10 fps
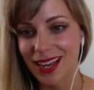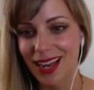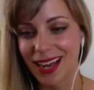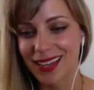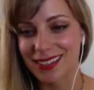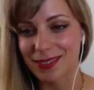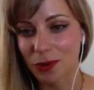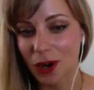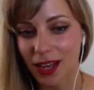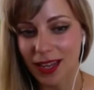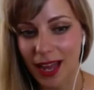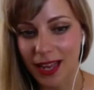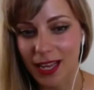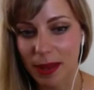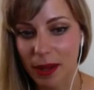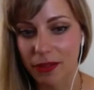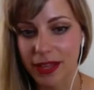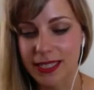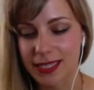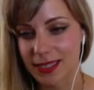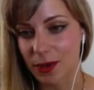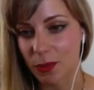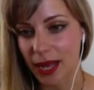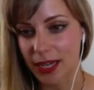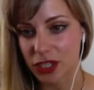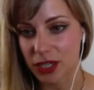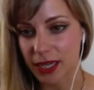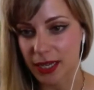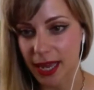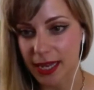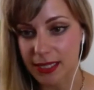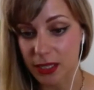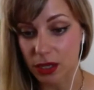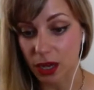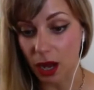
Yeah. And what I like about this is that we actually get to look at